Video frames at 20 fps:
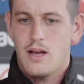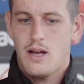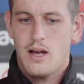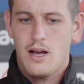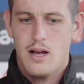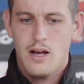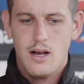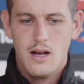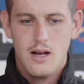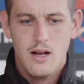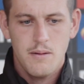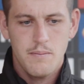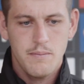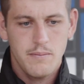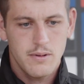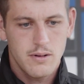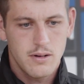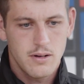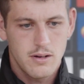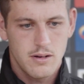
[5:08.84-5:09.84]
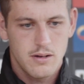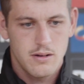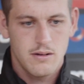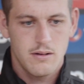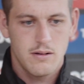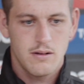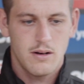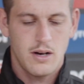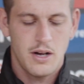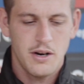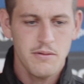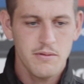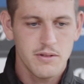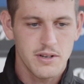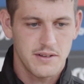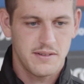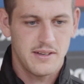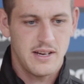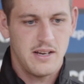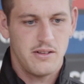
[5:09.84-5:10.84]
I don't
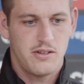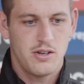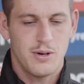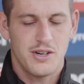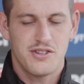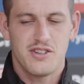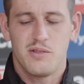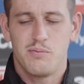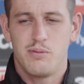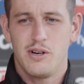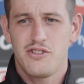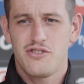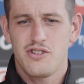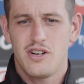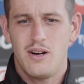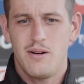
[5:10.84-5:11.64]
really see it too much as pressure.